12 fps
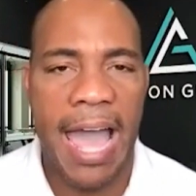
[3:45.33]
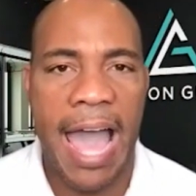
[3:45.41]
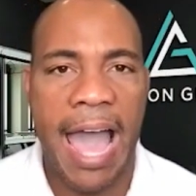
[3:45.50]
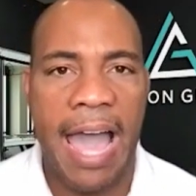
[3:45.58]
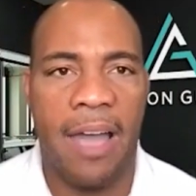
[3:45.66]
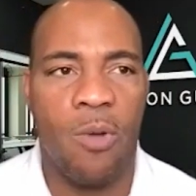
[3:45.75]

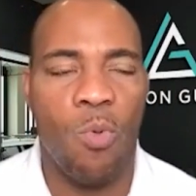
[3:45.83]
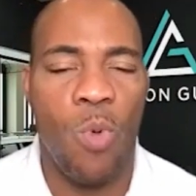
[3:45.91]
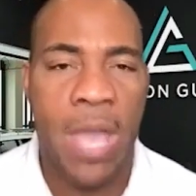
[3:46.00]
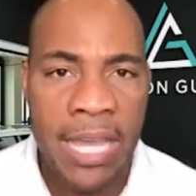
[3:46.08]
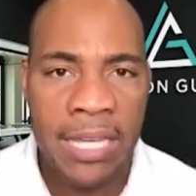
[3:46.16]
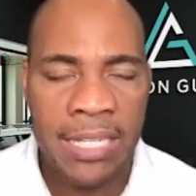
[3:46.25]
You either
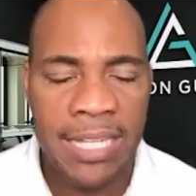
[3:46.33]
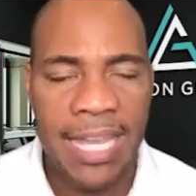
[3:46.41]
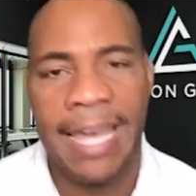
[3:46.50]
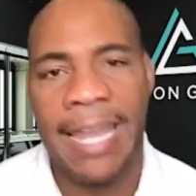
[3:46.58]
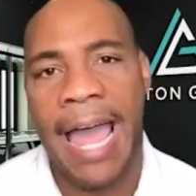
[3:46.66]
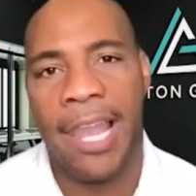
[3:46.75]
win
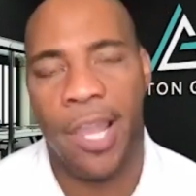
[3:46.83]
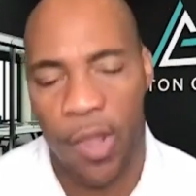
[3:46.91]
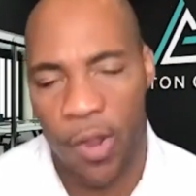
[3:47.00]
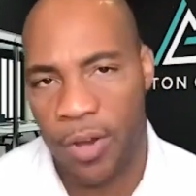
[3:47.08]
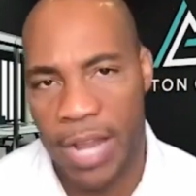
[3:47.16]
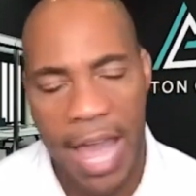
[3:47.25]
or
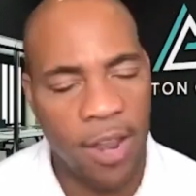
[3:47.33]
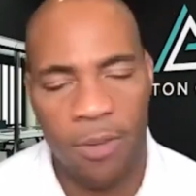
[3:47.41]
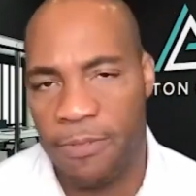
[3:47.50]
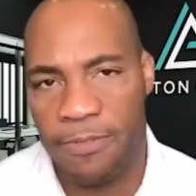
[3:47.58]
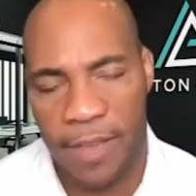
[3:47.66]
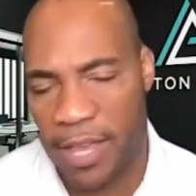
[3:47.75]
you
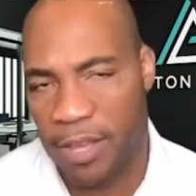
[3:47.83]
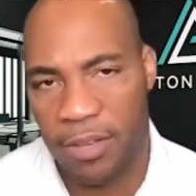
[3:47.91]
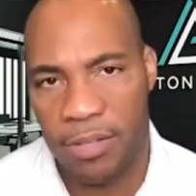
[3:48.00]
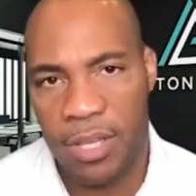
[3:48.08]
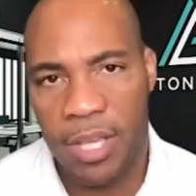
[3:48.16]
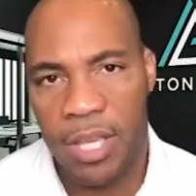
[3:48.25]
learn
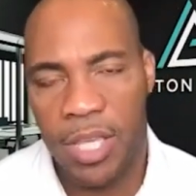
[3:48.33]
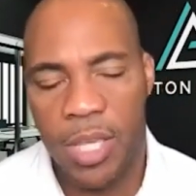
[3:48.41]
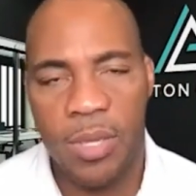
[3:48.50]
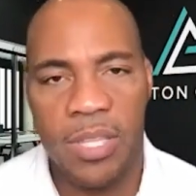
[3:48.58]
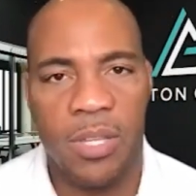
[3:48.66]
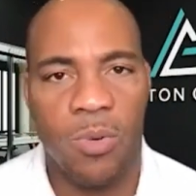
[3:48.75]
and that's
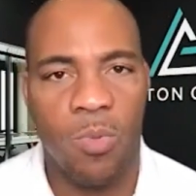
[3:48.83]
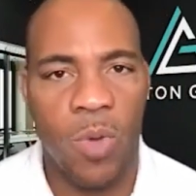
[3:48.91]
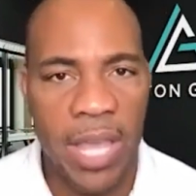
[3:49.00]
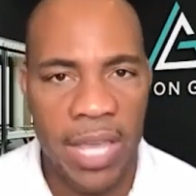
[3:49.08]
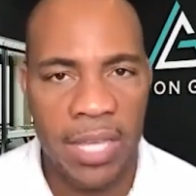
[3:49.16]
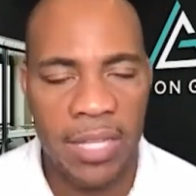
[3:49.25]
the
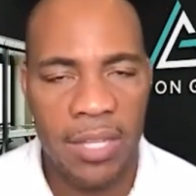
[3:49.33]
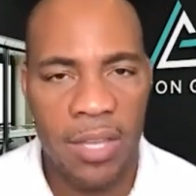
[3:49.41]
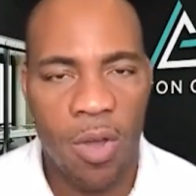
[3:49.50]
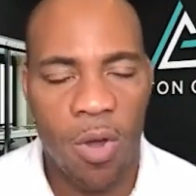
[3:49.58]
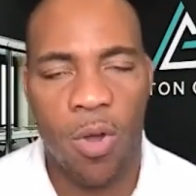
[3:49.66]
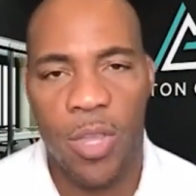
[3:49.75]
context
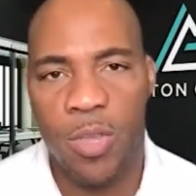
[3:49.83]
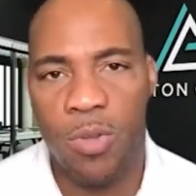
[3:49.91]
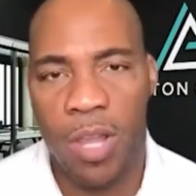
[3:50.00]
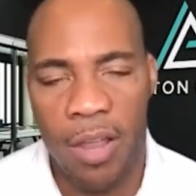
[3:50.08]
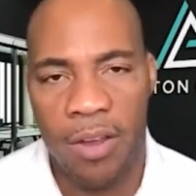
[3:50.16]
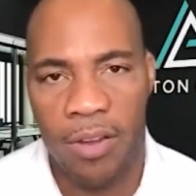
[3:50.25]
of, of,
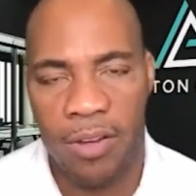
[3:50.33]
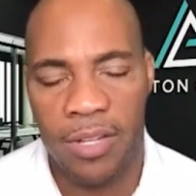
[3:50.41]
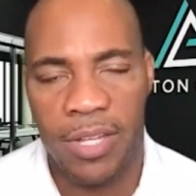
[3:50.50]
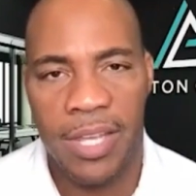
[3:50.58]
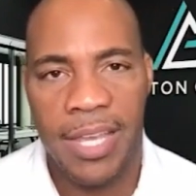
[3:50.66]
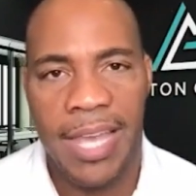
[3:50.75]
where it is and i
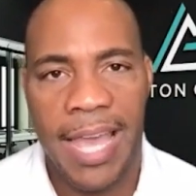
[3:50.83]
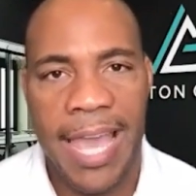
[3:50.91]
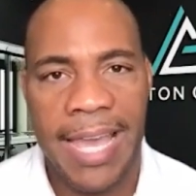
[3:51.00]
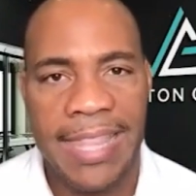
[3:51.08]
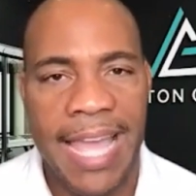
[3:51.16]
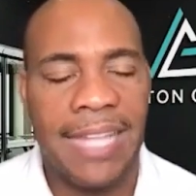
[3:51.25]
can tell
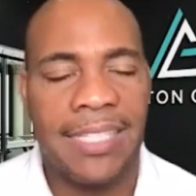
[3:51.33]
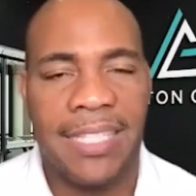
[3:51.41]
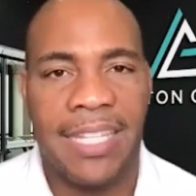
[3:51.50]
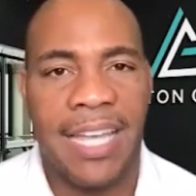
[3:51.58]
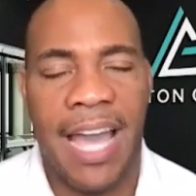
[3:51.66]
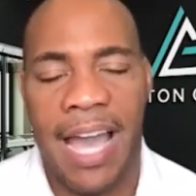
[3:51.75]
you
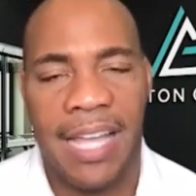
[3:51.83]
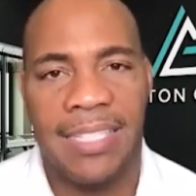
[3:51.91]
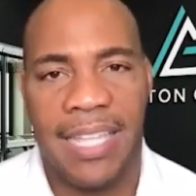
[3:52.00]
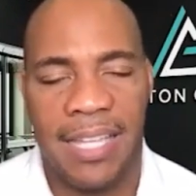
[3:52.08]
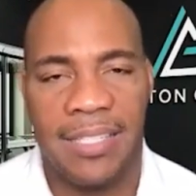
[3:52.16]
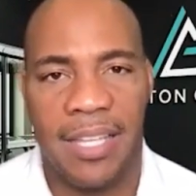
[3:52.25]
that I
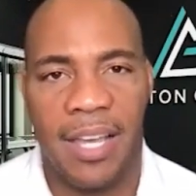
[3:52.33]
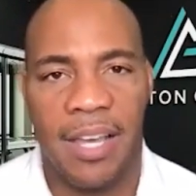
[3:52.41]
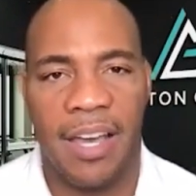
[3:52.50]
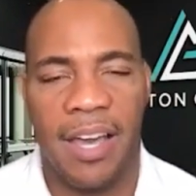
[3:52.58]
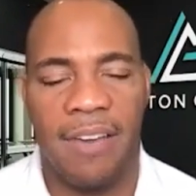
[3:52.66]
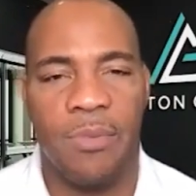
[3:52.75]
have
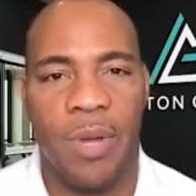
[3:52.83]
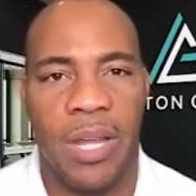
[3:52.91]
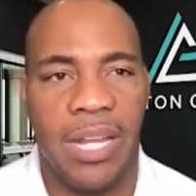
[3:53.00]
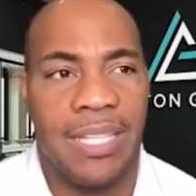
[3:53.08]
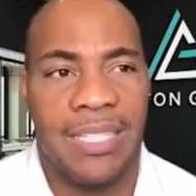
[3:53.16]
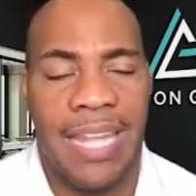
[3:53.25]

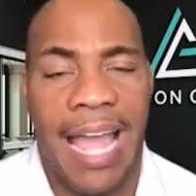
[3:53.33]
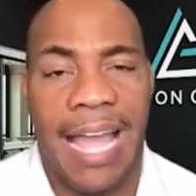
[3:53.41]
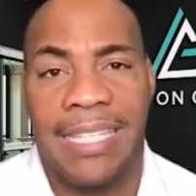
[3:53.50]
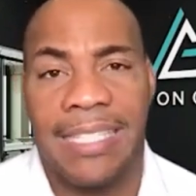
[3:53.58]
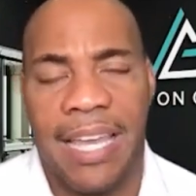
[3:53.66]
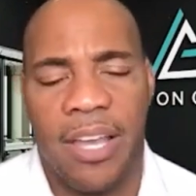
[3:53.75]
spent
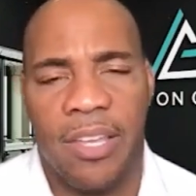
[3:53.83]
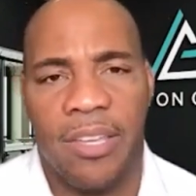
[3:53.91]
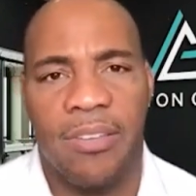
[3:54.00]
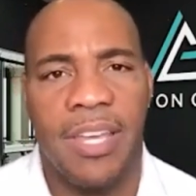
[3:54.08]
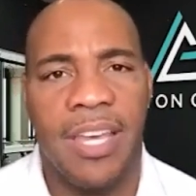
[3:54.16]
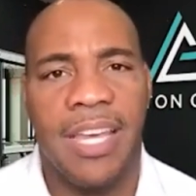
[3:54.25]
more
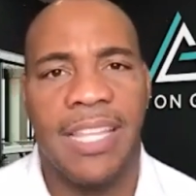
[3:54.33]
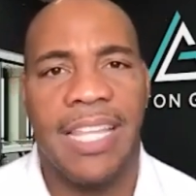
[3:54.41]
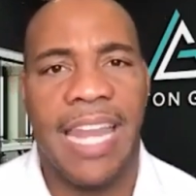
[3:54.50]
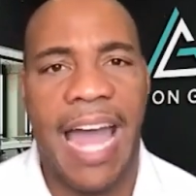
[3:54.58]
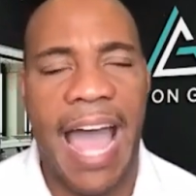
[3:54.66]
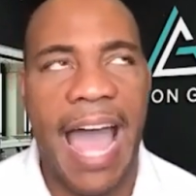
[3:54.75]
time
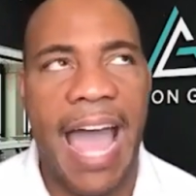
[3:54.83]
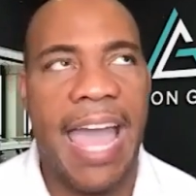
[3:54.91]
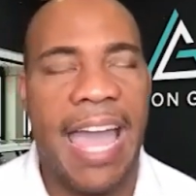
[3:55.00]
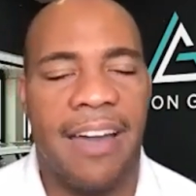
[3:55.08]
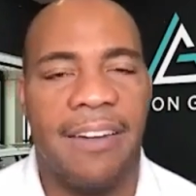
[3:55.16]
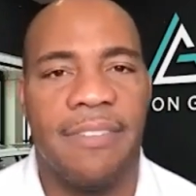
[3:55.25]

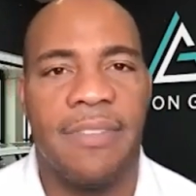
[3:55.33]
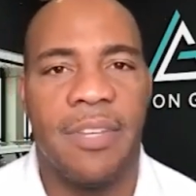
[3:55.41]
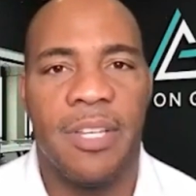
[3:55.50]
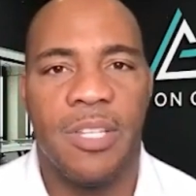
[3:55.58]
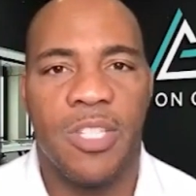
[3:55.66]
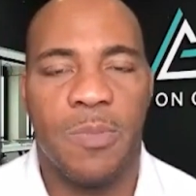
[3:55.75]

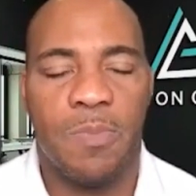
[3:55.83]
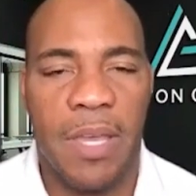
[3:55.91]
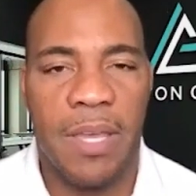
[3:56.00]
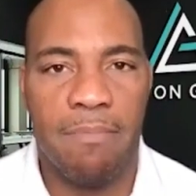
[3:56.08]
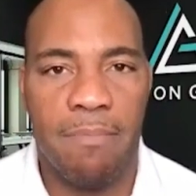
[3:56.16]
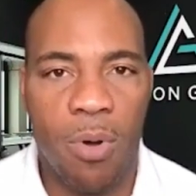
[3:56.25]
learning
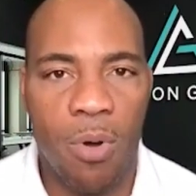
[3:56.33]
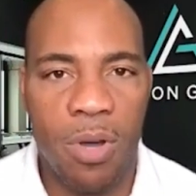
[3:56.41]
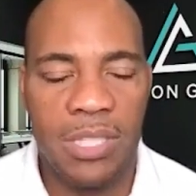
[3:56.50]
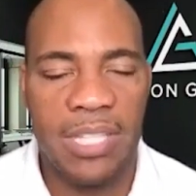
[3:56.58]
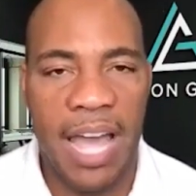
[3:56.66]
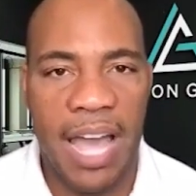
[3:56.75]
than I have
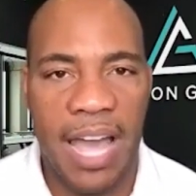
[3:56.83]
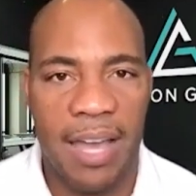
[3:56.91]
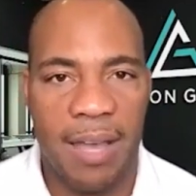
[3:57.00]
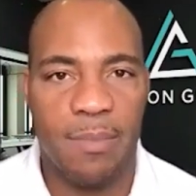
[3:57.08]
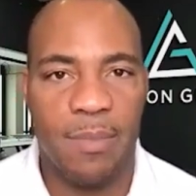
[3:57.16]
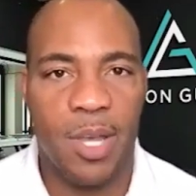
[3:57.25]
winning. And
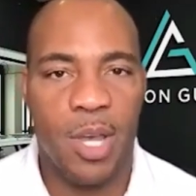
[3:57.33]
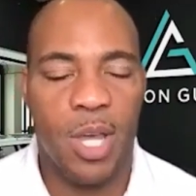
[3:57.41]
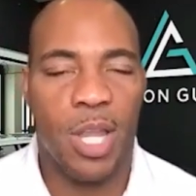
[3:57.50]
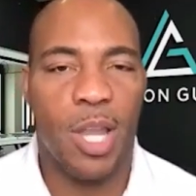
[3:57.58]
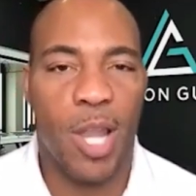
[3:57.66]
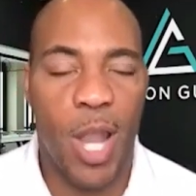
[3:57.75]
again,
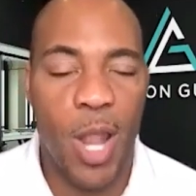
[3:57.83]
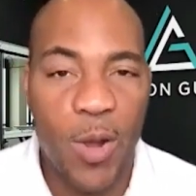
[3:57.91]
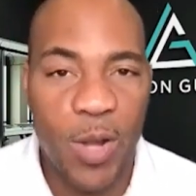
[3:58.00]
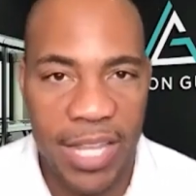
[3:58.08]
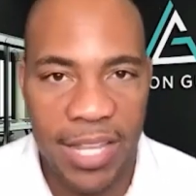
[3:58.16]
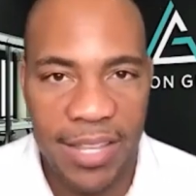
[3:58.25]
I didn't
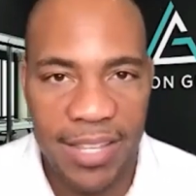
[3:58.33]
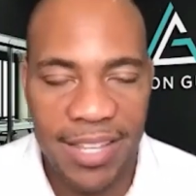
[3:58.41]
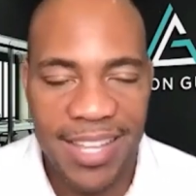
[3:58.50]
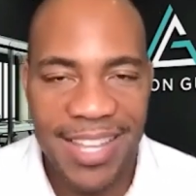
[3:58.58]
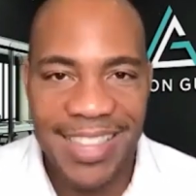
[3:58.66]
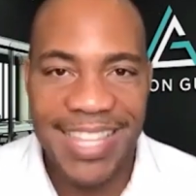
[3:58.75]
lose.
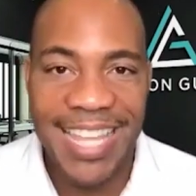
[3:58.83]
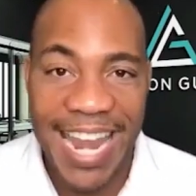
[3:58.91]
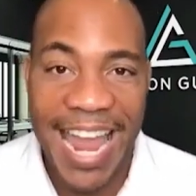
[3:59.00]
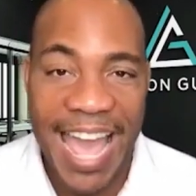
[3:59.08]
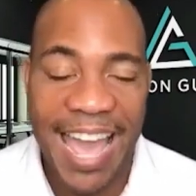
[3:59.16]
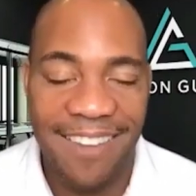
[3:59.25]
I
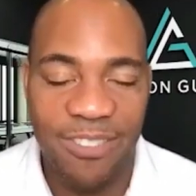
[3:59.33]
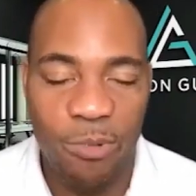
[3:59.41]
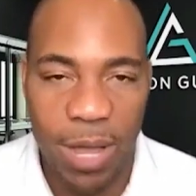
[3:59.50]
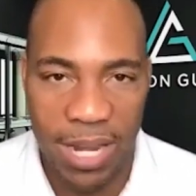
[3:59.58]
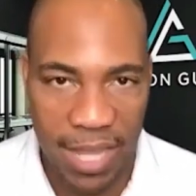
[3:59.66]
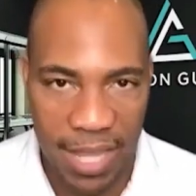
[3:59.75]
spent
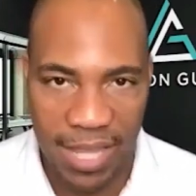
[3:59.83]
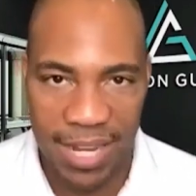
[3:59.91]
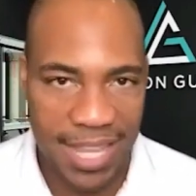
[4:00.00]
more time